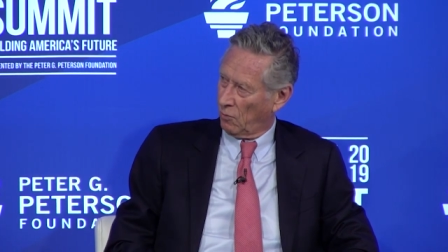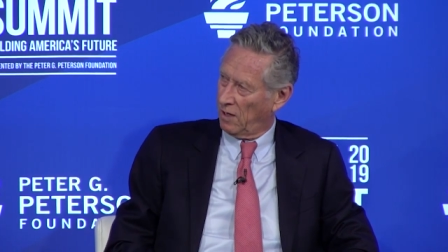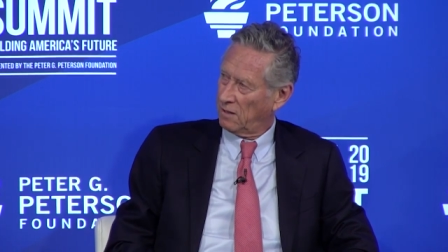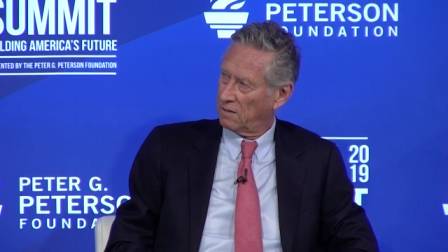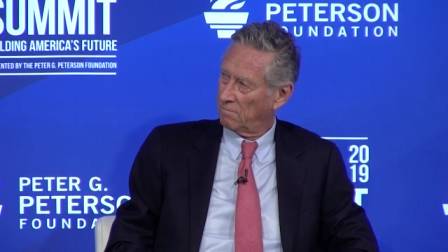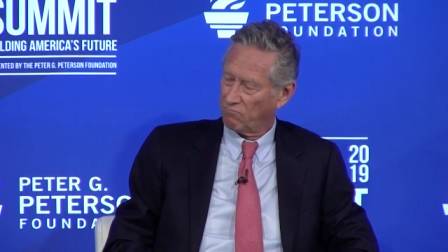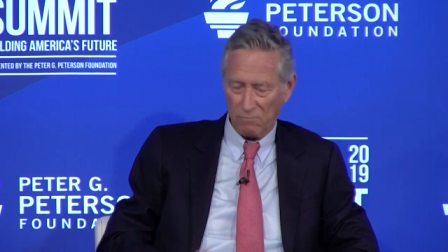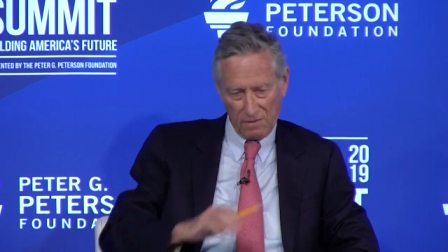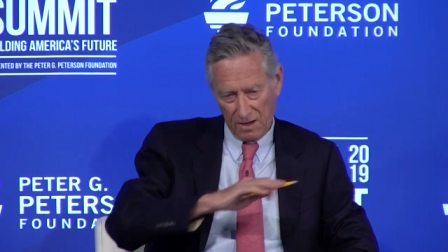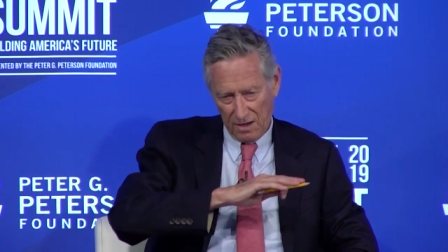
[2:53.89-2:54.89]
rate
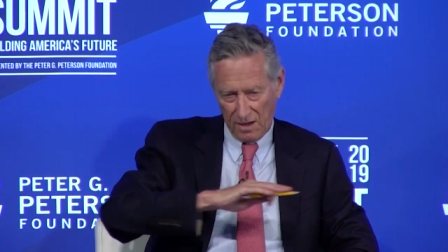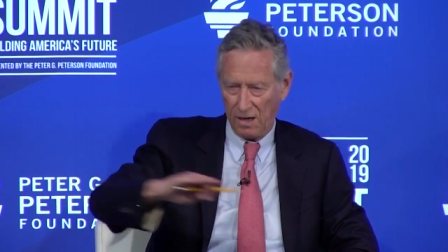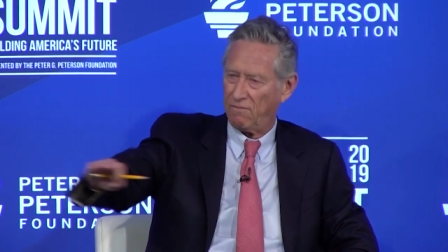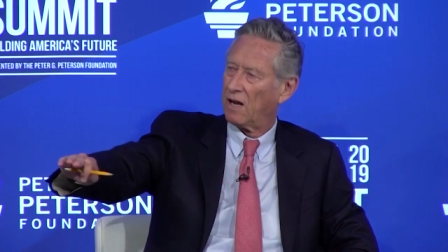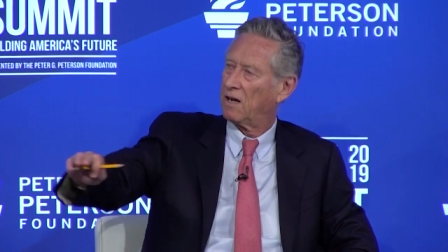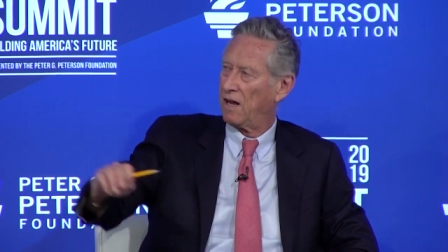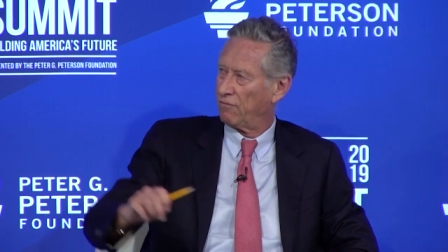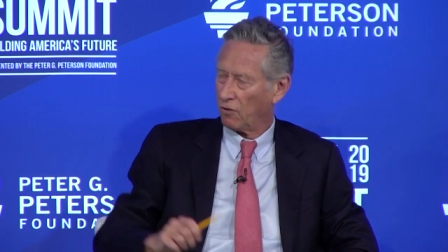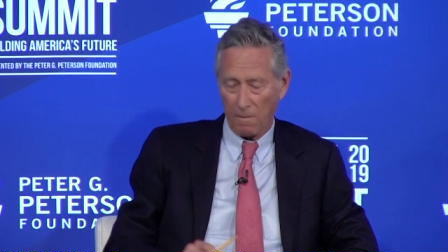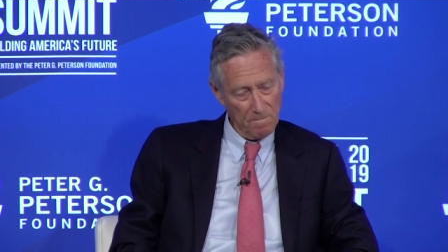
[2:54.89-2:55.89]
at that
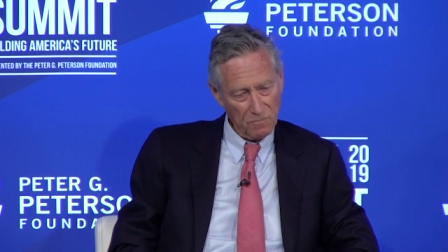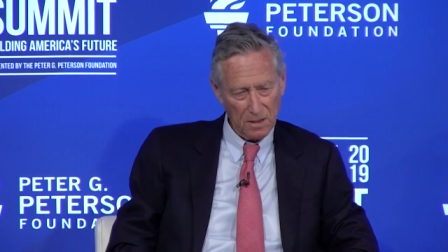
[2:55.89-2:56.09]
level.